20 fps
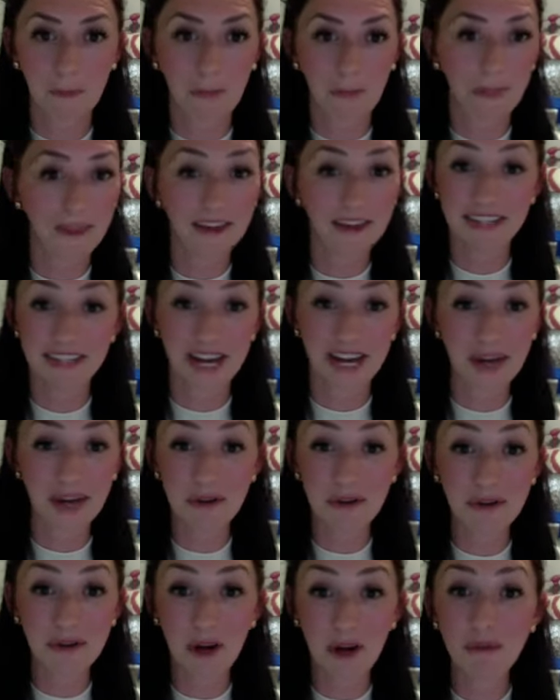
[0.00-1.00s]
Because I
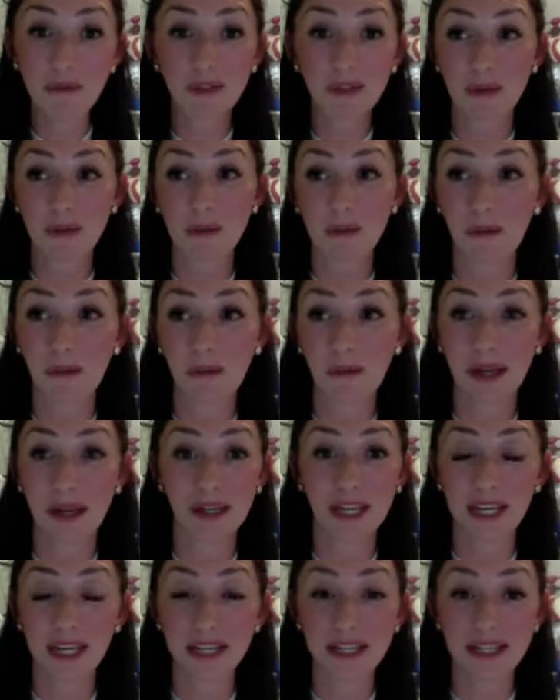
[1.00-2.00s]
don't know most people
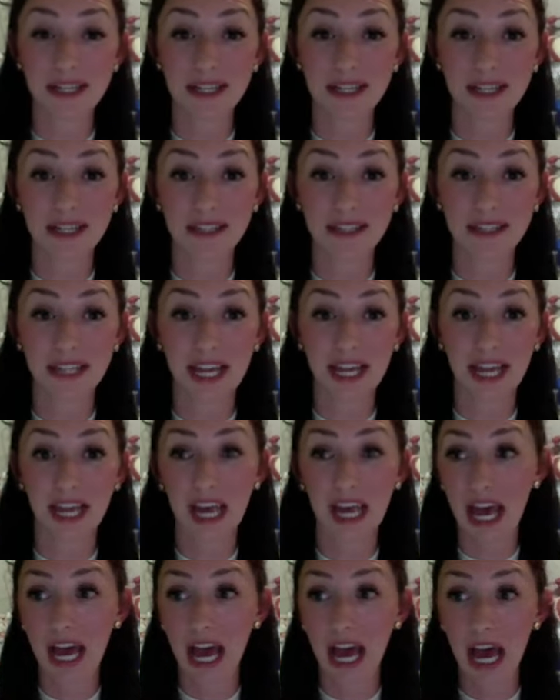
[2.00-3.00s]
that get into this and say,
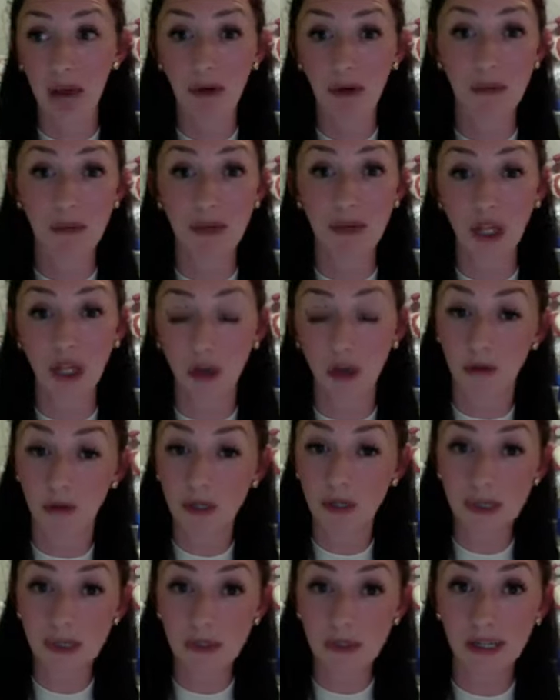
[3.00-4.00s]
I want to be you.
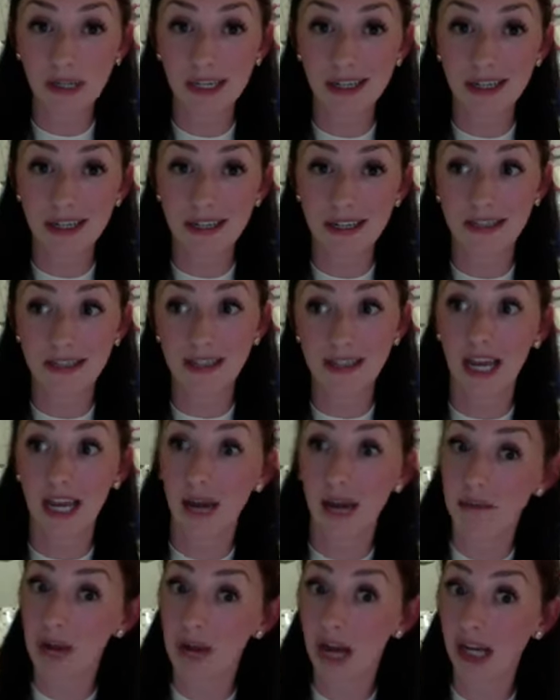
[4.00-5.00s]
Most people get into this and say,
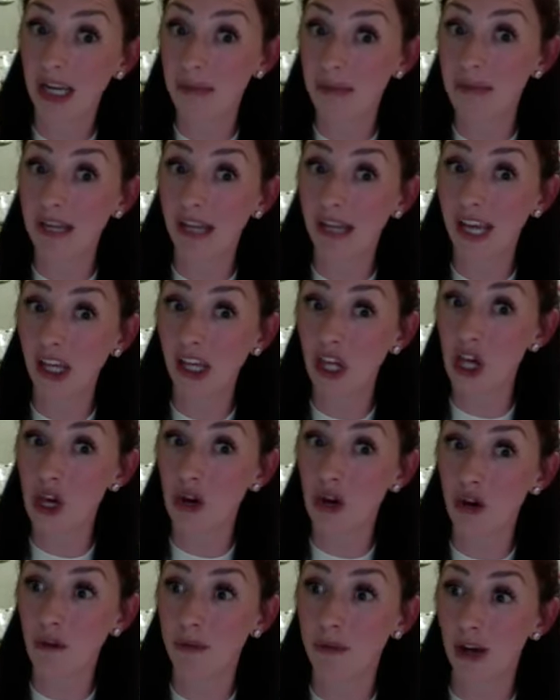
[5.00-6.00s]
I'm not going to be like
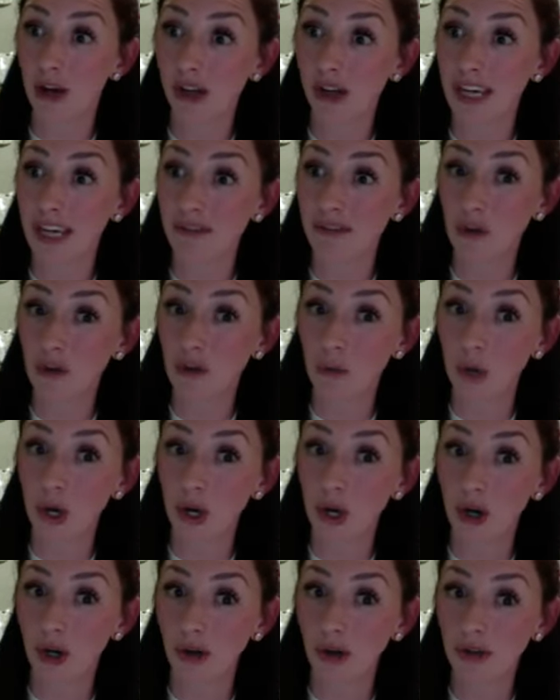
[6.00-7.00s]
you, but I'll give it a
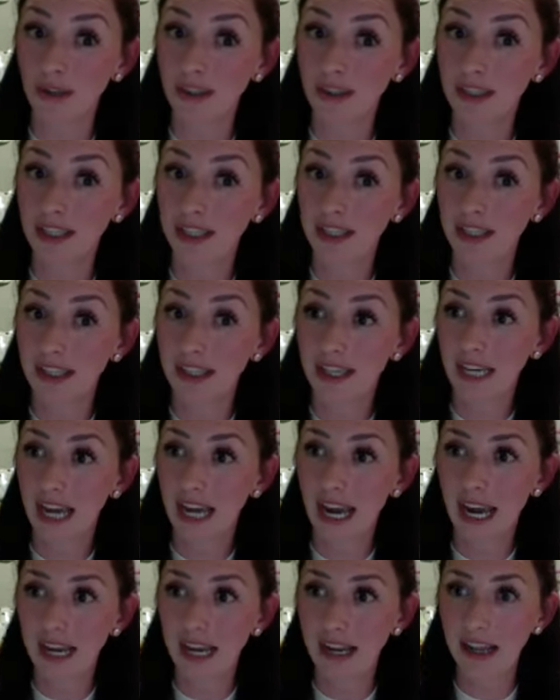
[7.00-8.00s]
whirl.
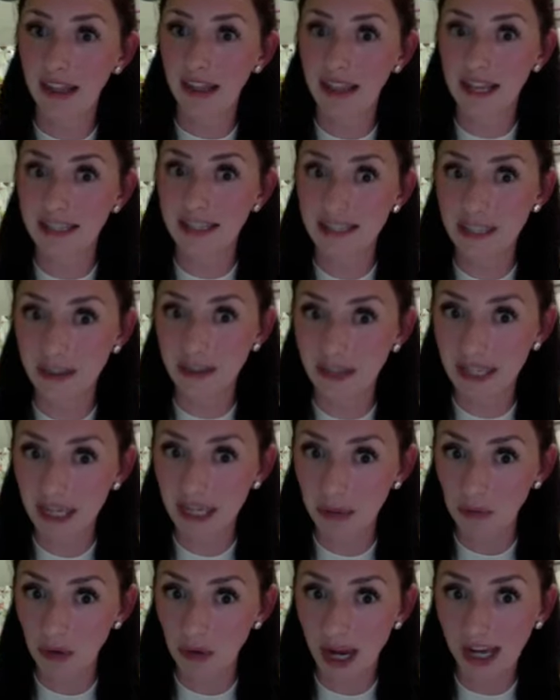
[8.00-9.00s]
And they still end
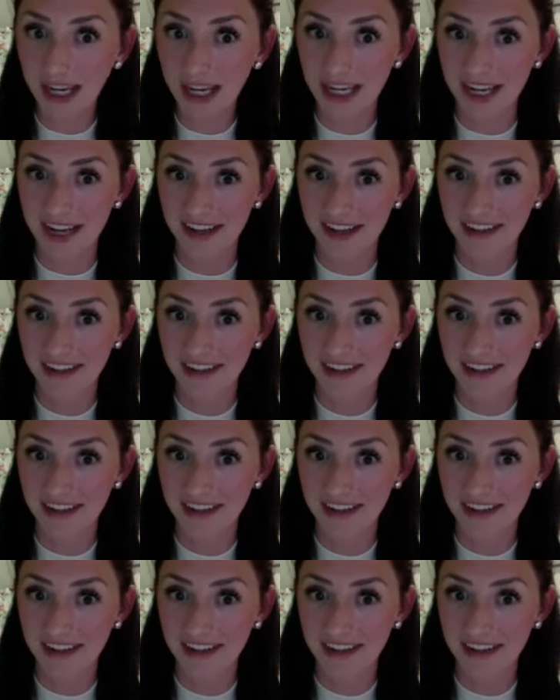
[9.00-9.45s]
up rocking it.